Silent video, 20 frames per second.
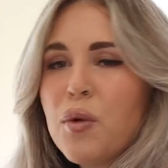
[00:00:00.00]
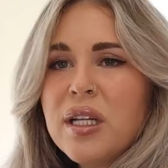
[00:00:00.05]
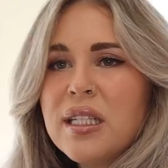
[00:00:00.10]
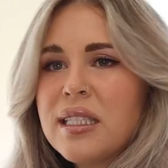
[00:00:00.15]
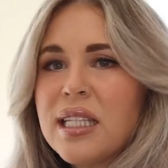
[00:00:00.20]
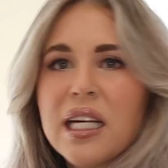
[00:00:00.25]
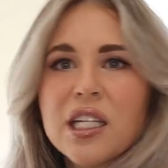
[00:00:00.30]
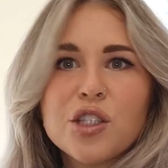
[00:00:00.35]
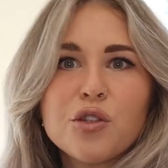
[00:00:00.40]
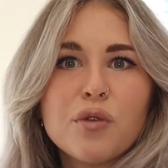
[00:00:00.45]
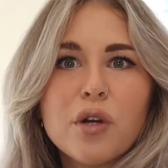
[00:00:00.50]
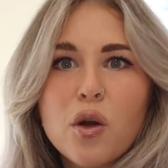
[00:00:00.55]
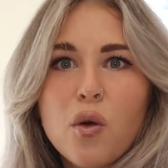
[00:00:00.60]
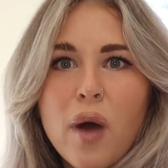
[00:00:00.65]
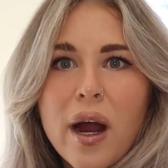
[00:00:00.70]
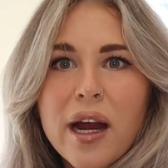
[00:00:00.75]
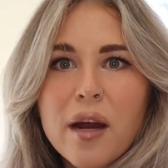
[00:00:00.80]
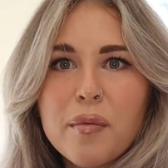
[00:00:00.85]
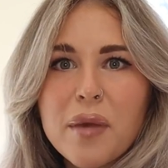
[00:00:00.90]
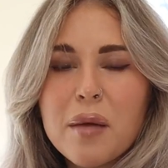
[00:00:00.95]
wouldn't say it's a
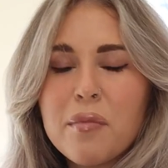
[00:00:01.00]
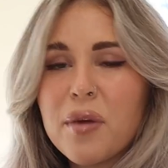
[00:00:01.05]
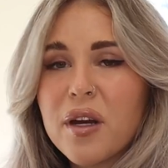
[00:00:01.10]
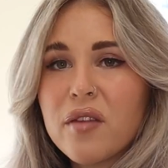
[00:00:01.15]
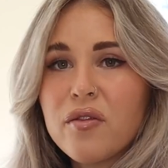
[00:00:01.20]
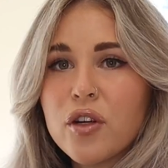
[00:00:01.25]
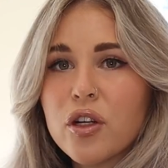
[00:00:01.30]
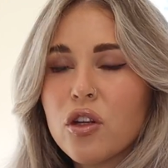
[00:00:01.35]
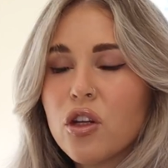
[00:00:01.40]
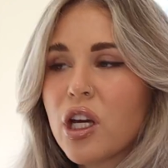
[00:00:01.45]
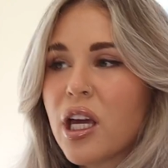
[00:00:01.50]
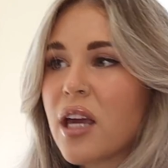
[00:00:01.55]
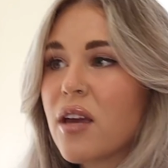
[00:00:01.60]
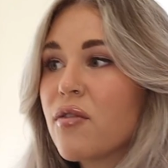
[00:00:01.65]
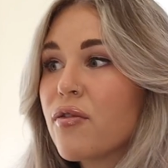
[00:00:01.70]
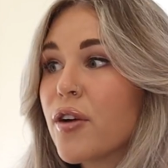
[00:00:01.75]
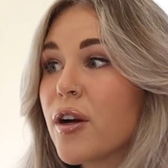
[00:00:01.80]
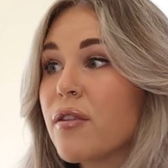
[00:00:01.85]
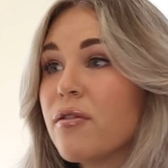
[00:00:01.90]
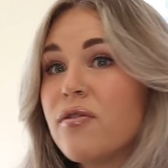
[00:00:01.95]
requirement, but if you're looking
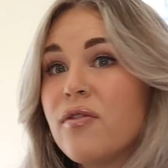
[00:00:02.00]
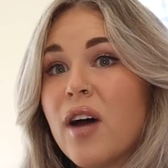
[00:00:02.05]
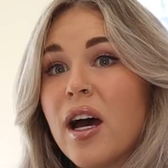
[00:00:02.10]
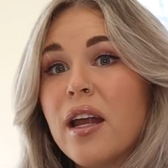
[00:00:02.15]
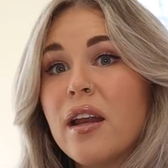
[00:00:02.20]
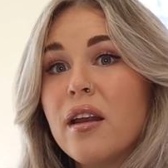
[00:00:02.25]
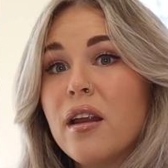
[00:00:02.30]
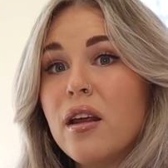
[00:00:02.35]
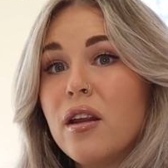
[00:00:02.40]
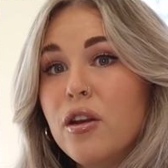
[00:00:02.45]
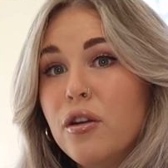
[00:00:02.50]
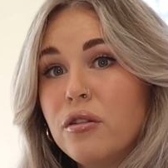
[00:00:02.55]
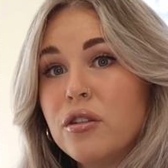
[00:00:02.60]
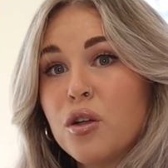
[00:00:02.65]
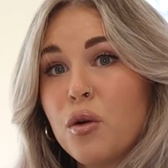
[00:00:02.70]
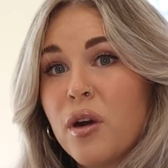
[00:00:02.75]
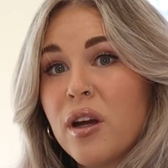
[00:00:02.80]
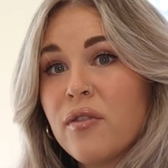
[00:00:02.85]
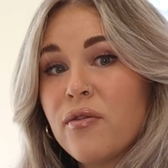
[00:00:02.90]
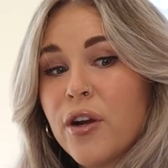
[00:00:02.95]
for a fun new
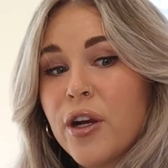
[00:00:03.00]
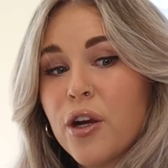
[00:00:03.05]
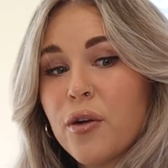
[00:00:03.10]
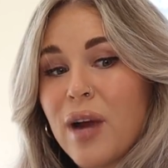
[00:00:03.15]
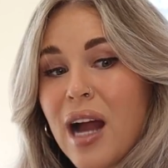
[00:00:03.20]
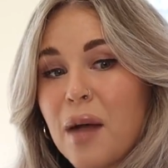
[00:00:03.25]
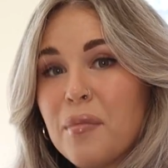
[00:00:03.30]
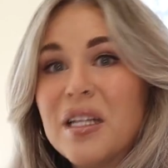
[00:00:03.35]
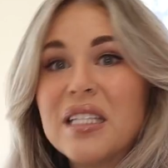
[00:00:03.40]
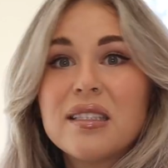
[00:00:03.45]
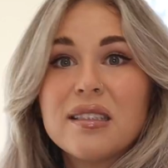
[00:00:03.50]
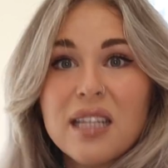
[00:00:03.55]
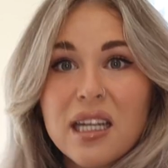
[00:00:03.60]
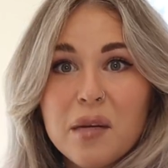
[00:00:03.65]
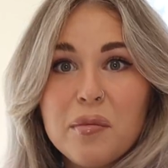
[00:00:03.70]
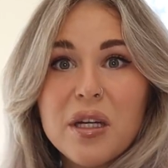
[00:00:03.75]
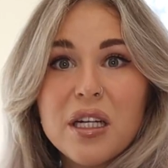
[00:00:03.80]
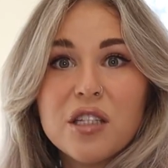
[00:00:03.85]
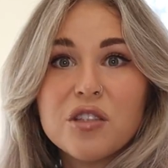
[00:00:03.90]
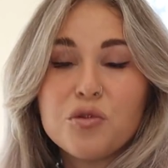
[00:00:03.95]
toy for your rabbit,
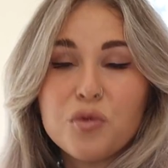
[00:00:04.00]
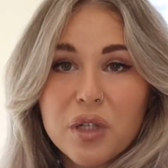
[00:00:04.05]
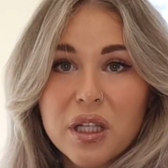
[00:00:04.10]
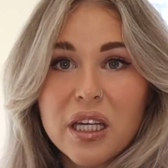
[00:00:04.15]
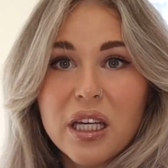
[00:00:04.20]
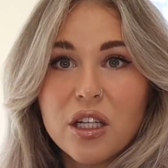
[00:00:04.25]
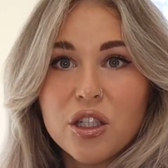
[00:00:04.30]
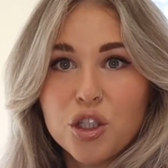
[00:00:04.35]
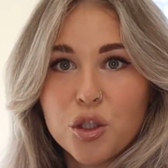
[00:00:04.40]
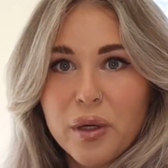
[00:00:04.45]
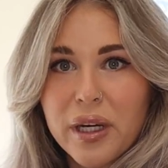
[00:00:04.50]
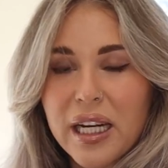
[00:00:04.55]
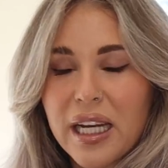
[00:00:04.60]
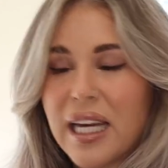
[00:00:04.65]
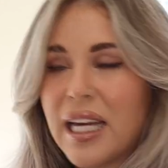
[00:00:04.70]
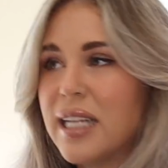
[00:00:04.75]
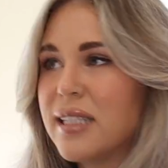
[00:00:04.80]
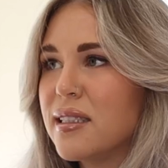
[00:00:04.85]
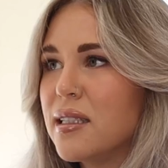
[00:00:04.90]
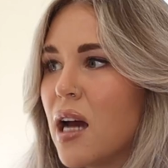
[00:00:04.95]
Cinnabun has really enjoyed it.
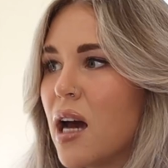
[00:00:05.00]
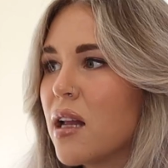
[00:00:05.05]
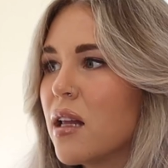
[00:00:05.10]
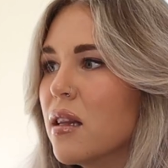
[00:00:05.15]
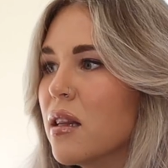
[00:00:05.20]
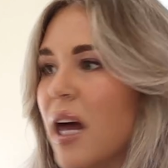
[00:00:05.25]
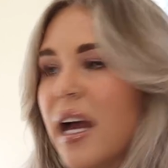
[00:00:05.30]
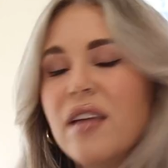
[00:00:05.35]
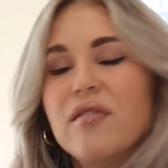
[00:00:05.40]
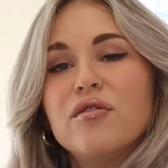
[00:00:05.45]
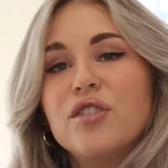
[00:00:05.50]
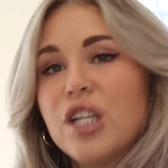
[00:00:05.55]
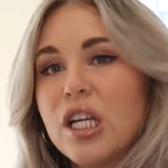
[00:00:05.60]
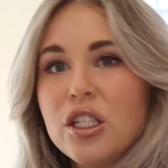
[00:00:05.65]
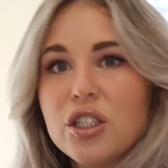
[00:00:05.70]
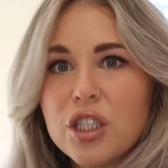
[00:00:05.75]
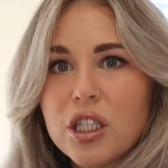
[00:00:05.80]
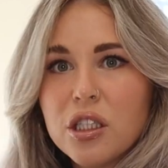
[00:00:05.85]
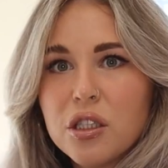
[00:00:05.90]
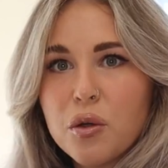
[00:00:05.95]
It's not a
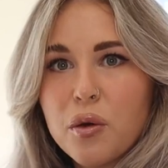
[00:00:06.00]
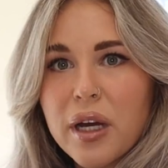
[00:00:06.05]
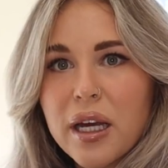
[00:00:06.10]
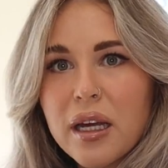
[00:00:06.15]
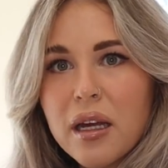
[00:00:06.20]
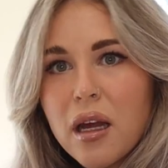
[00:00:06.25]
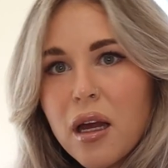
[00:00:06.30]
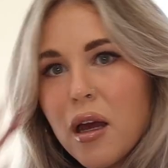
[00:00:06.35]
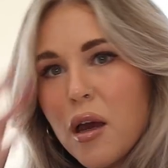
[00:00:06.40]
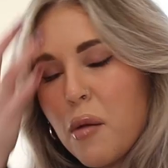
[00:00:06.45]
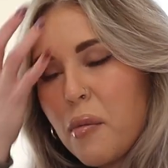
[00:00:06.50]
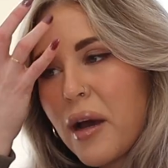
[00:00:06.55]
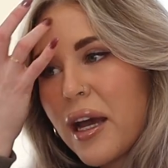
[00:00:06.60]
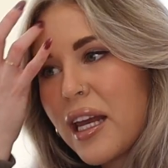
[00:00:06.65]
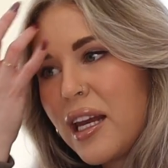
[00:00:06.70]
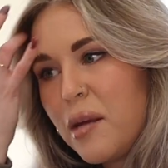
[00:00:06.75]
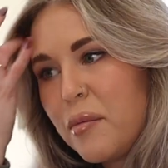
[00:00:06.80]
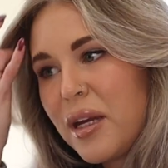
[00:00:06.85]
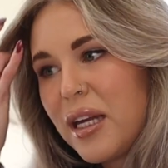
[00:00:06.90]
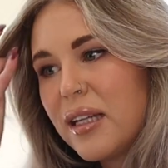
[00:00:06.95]
life-changing toy by
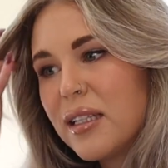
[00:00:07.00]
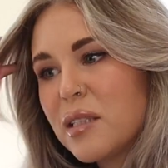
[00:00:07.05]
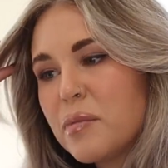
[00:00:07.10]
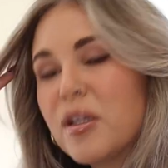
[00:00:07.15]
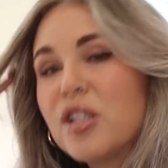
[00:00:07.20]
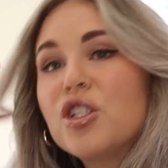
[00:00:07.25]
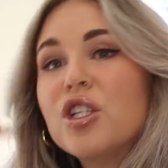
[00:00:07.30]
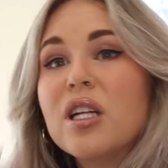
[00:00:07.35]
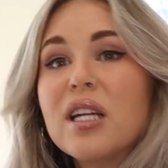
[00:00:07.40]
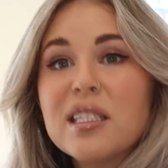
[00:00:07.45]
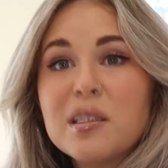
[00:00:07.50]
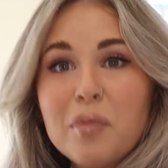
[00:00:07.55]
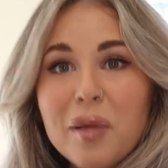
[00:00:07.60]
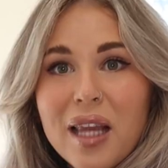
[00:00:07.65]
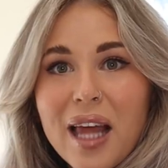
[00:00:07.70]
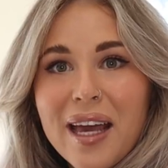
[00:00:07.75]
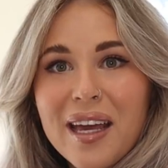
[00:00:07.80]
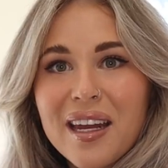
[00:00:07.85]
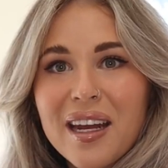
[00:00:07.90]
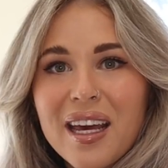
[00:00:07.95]
any means, but she does
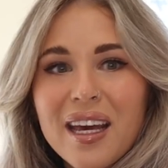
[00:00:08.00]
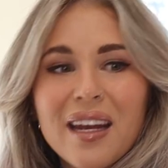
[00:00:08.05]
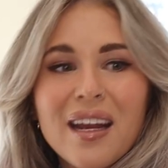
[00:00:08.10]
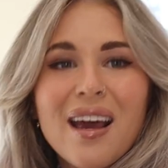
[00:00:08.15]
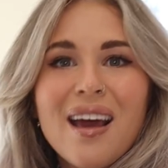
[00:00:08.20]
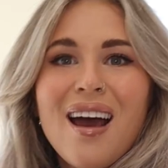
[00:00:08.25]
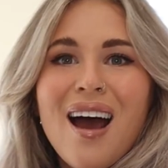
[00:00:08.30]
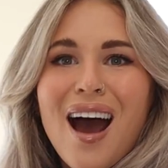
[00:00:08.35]
play in it.